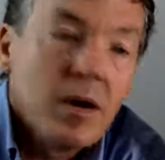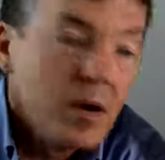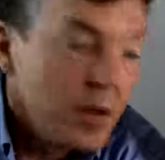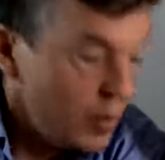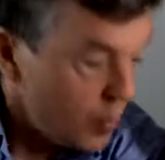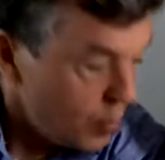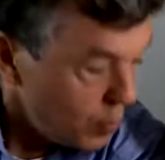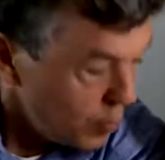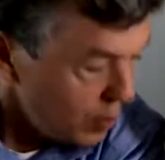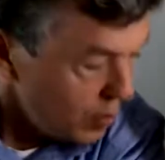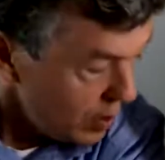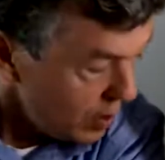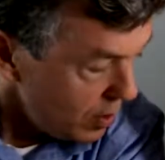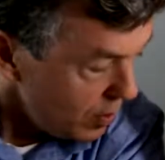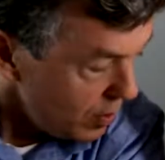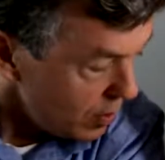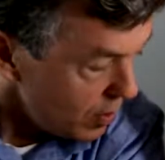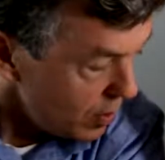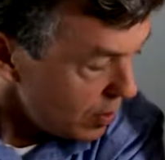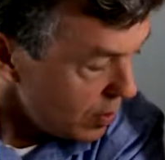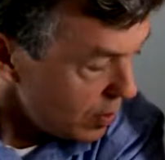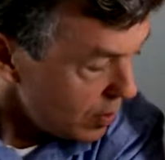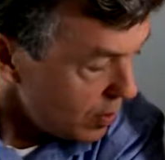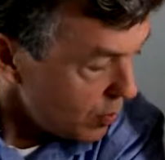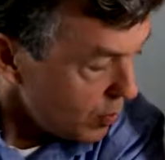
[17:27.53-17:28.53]

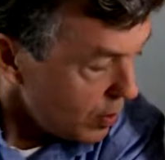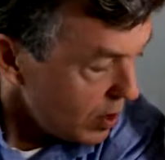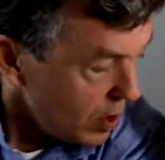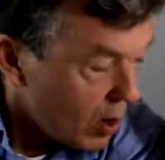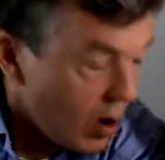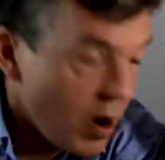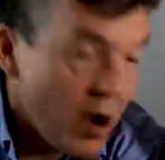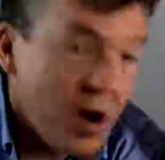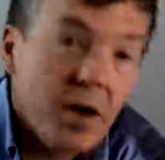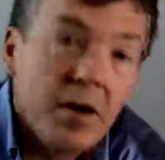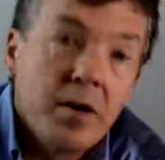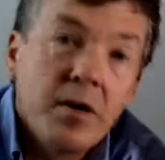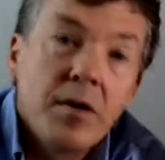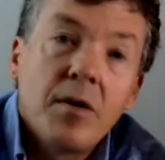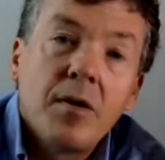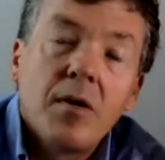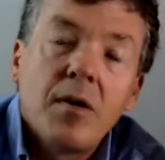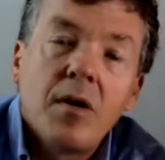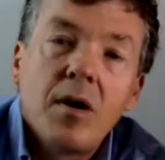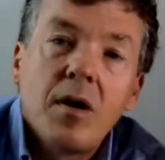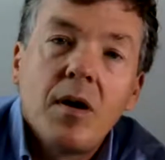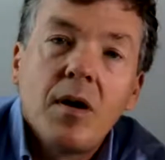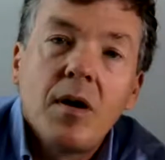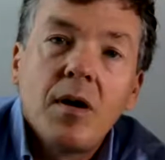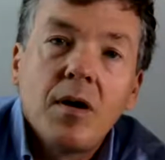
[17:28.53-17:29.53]
we honor
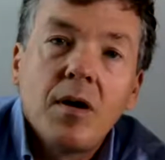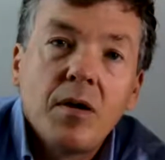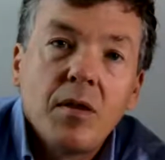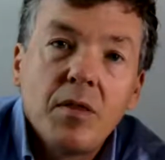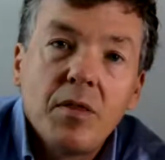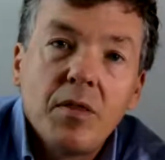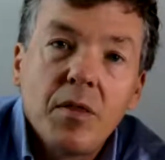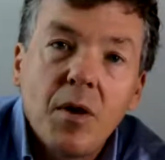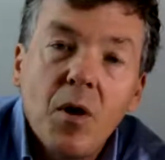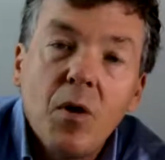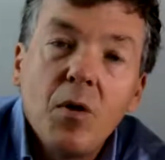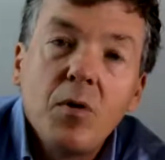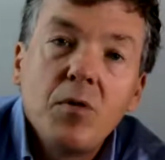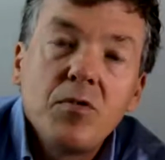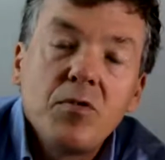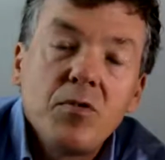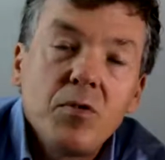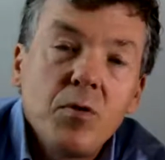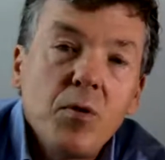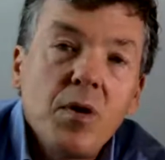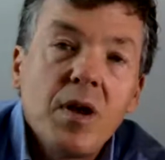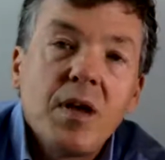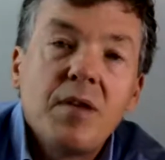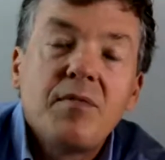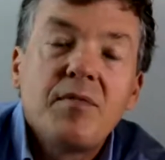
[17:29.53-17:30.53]
those
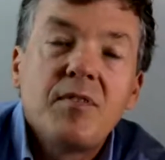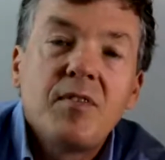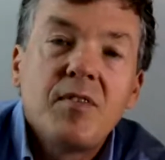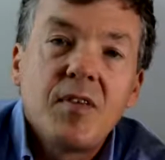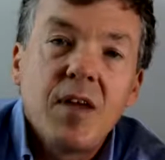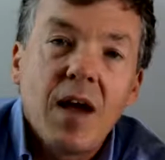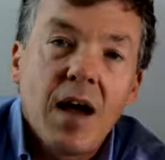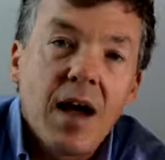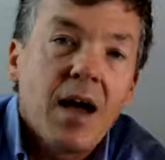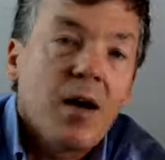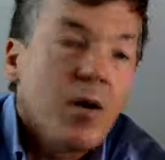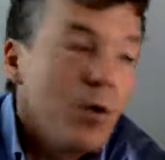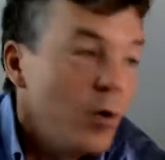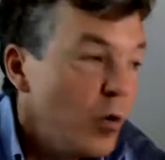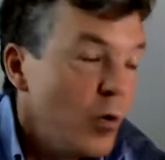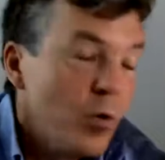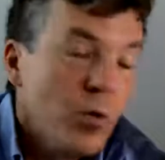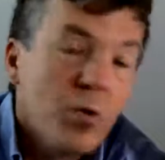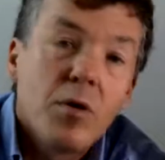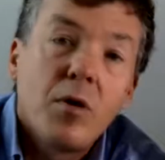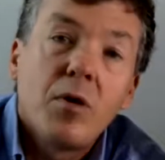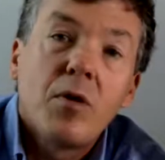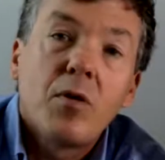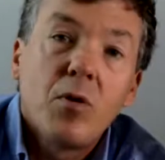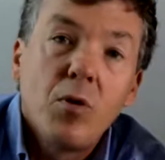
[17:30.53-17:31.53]
who have died, who
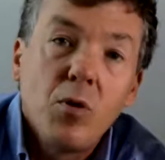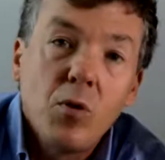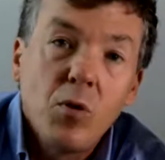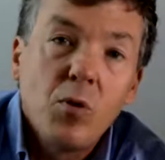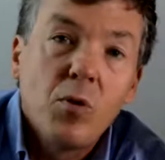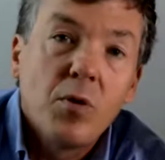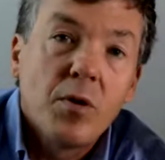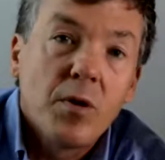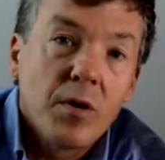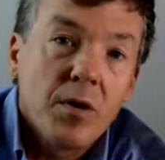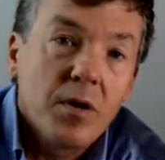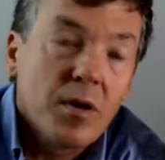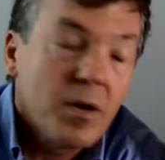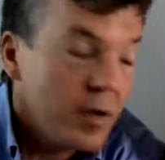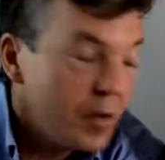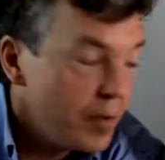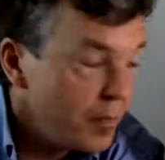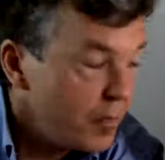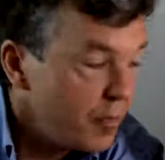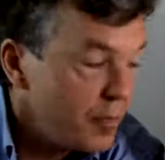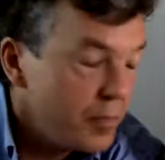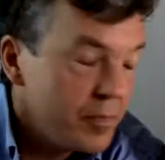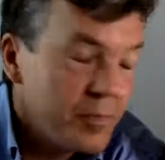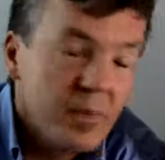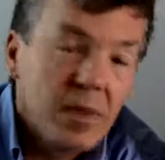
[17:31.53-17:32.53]
were
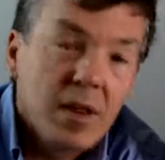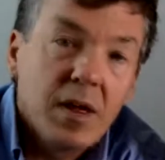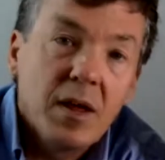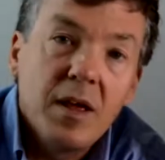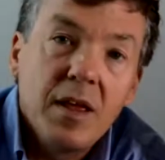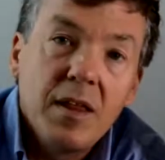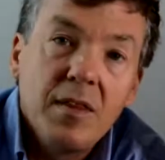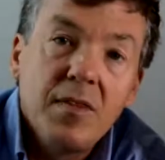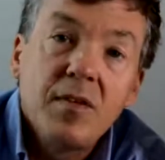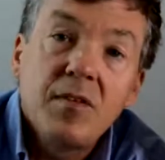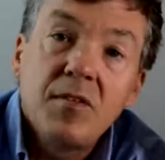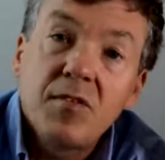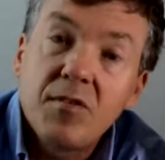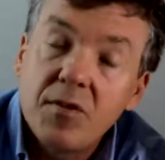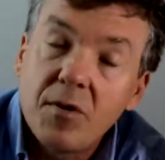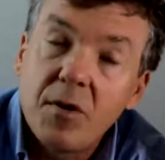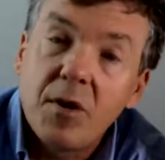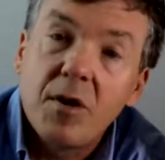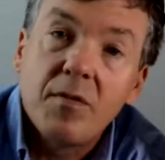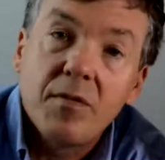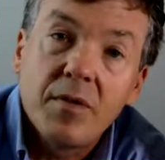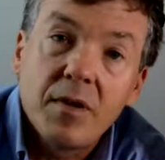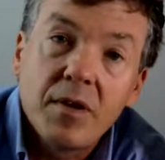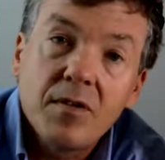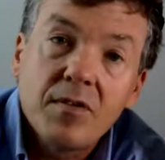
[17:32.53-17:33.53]
in the
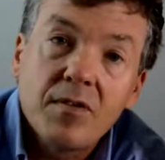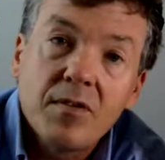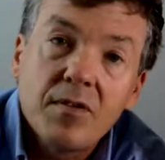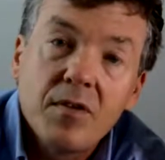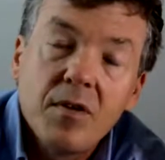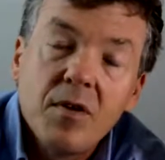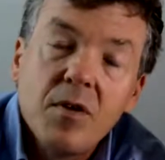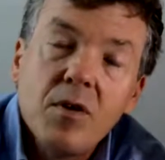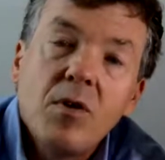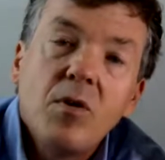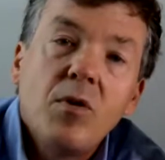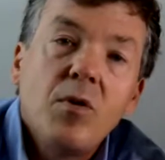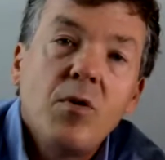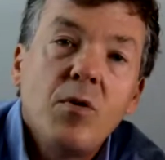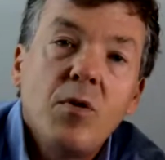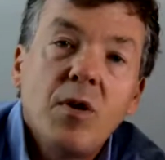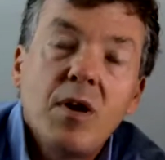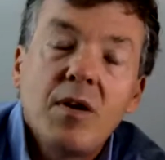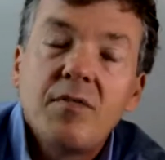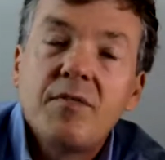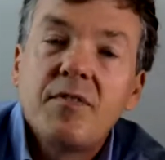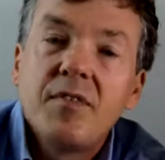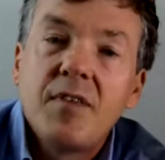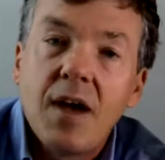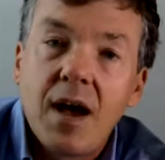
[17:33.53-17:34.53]
service, who
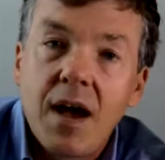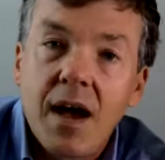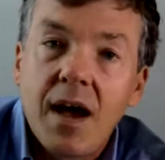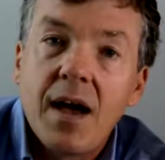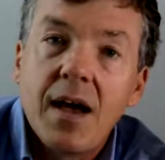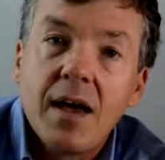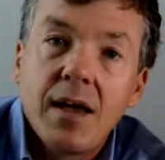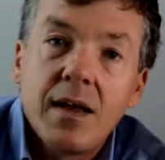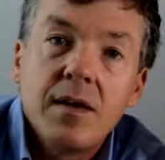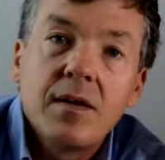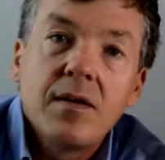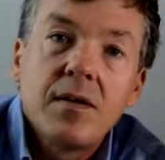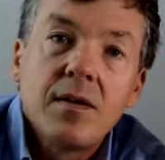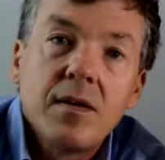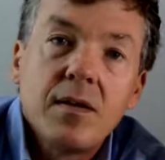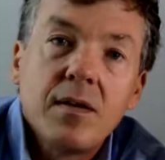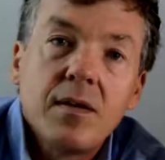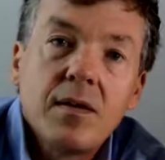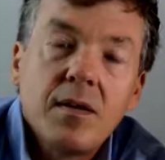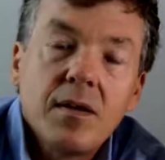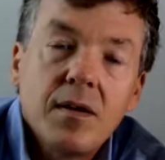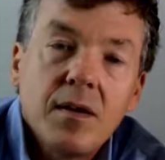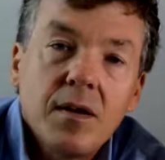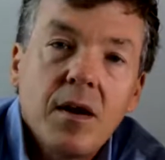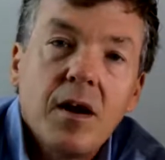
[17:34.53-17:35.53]
have died
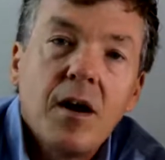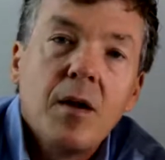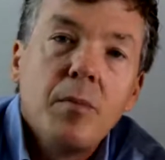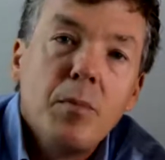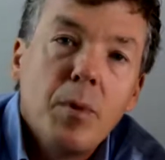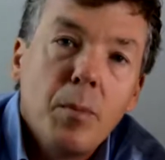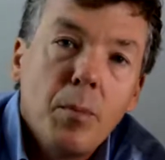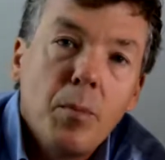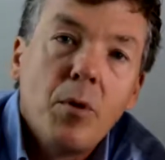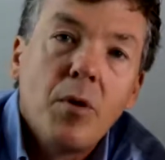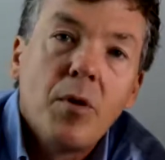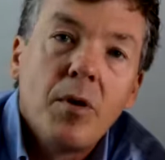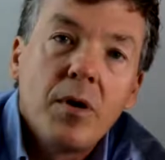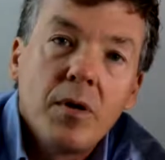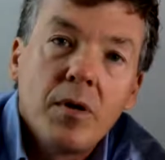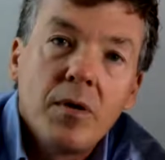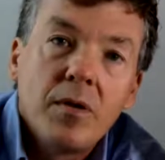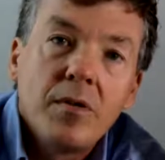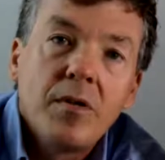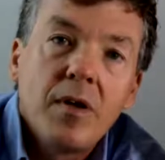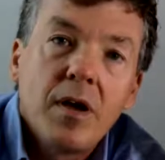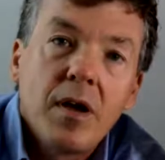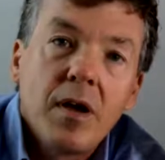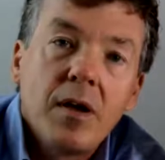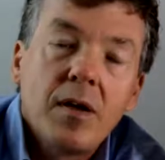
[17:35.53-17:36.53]
on Memorial
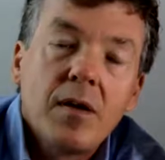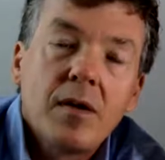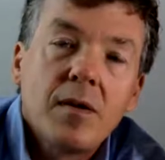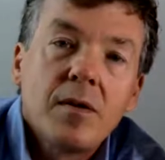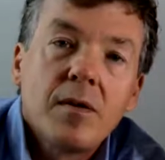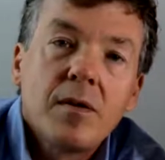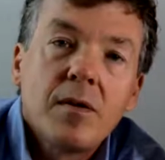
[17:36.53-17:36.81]
Day.